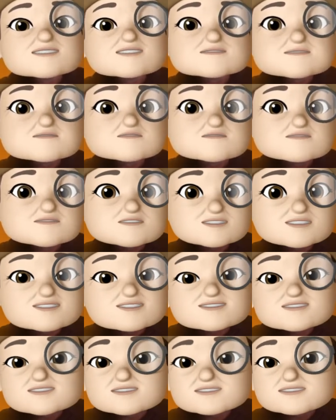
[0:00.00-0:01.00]

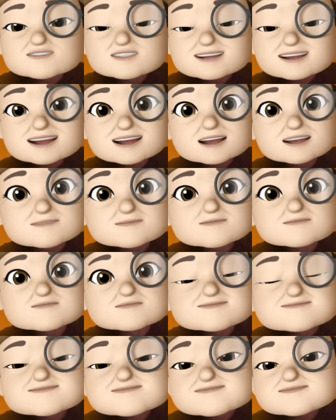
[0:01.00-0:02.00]
professional app
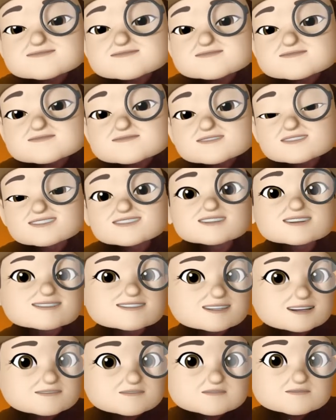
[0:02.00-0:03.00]
like
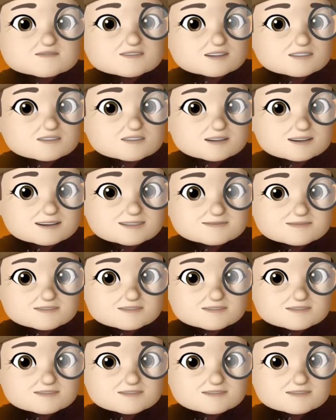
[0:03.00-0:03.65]
Ferrite,